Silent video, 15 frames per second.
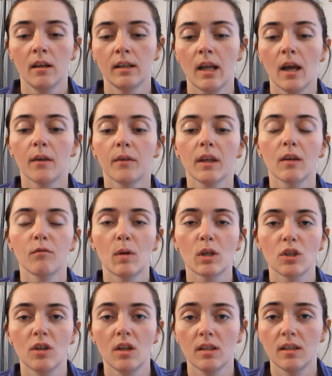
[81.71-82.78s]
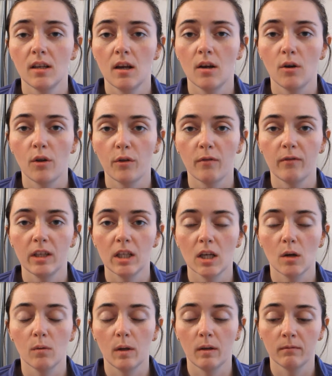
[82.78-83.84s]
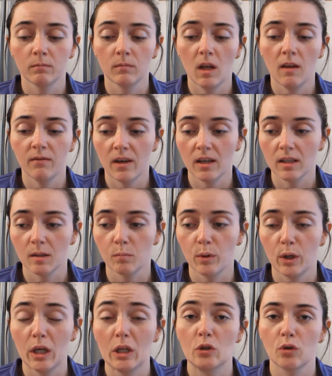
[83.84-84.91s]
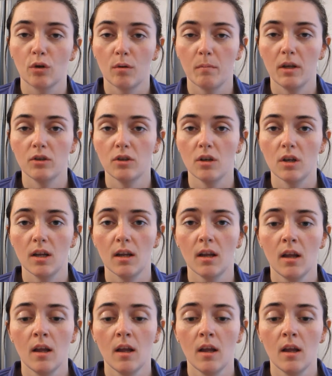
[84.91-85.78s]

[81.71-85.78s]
Now, I think I've mentioned this in another video, in fact I'm pretty sure I mentioned it,